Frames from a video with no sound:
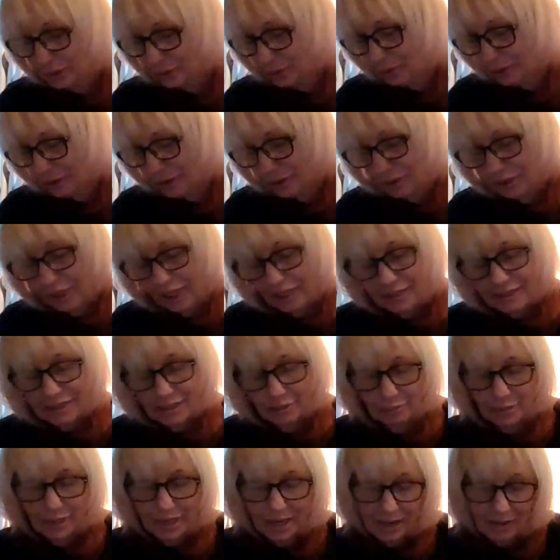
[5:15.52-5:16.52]
Three of Swords. That's
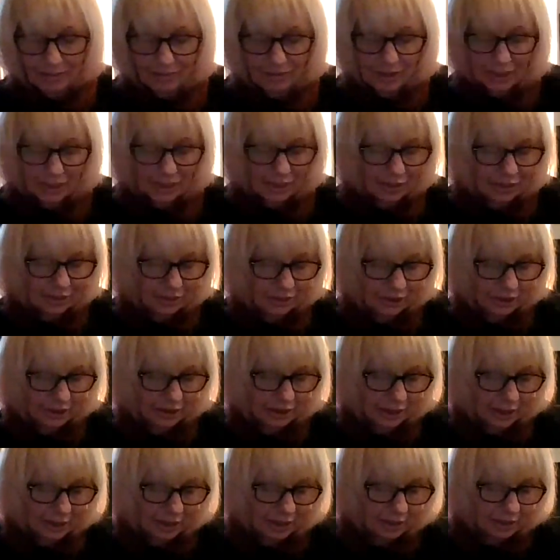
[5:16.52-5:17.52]
some heavy energy,
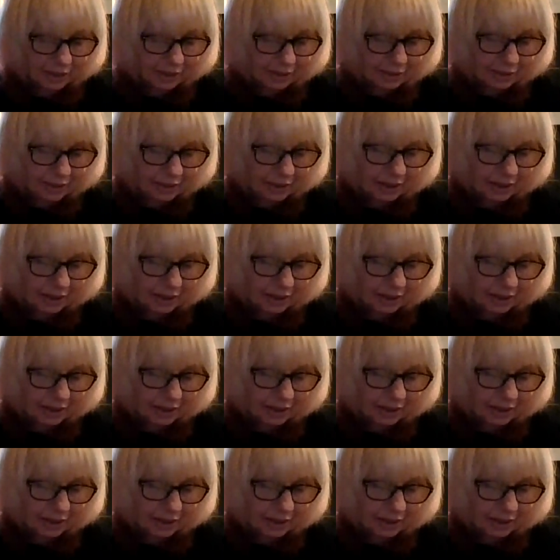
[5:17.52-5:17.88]
guys.